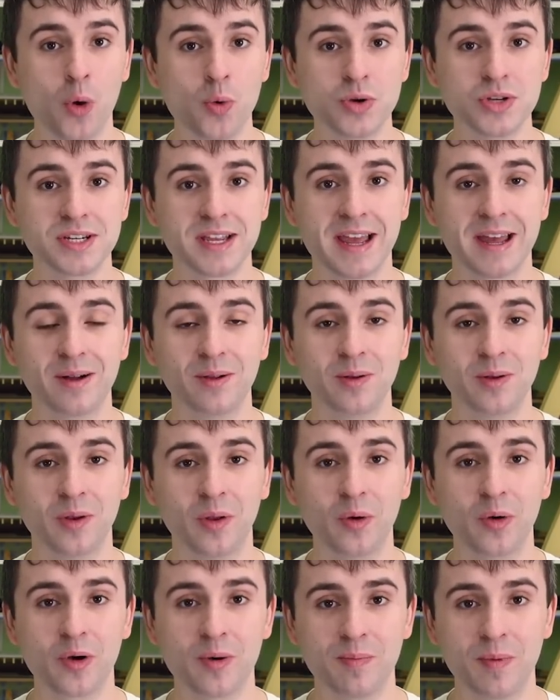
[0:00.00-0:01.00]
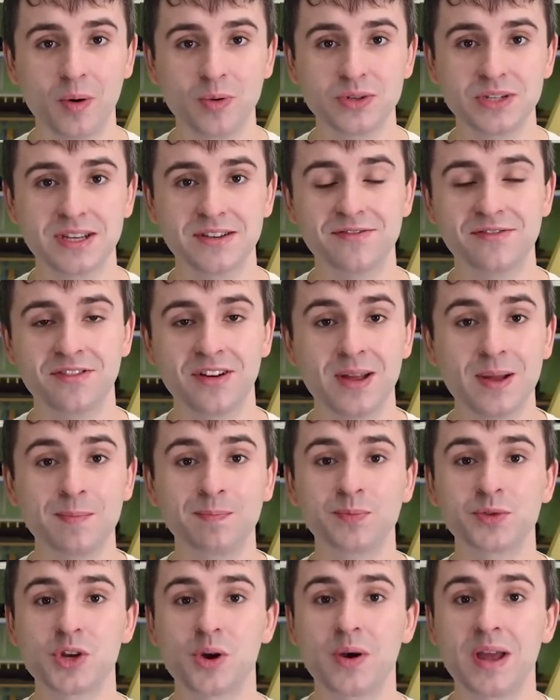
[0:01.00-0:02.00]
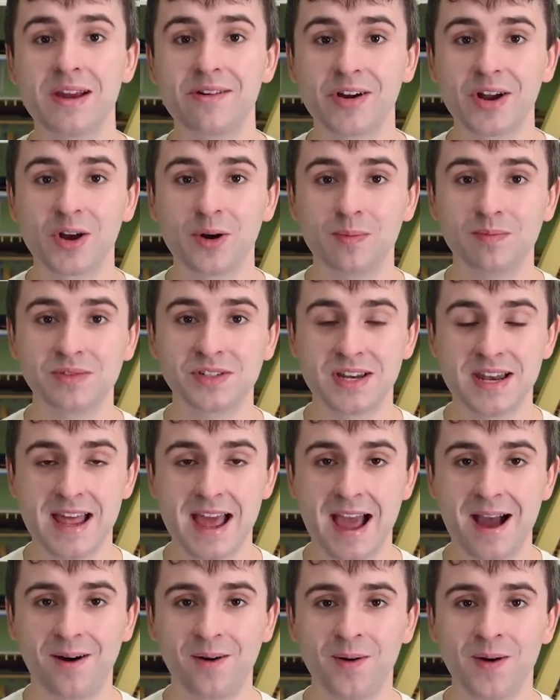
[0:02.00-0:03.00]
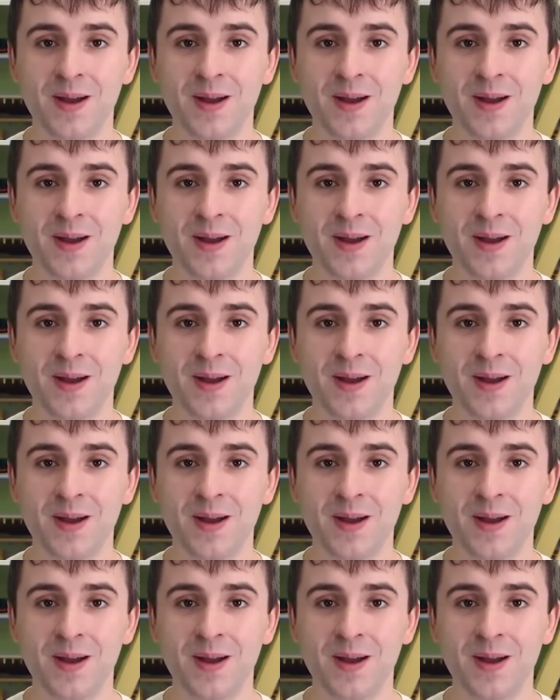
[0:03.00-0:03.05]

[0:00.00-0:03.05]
O-scale locomotive. So here it comes now.